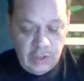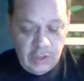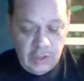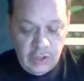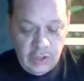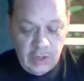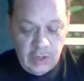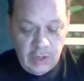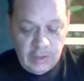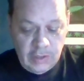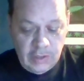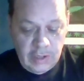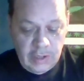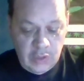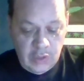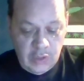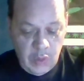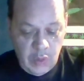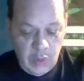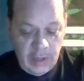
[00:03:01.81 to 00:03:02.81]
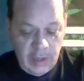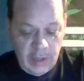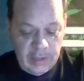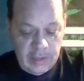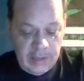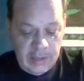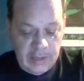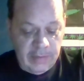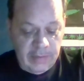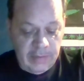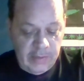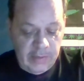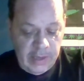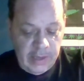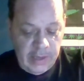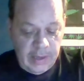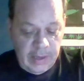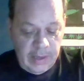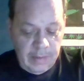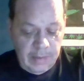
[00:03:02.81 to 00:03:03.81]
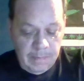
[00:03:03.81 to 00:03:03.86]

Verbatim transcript: & Johnson, as well as the FDA,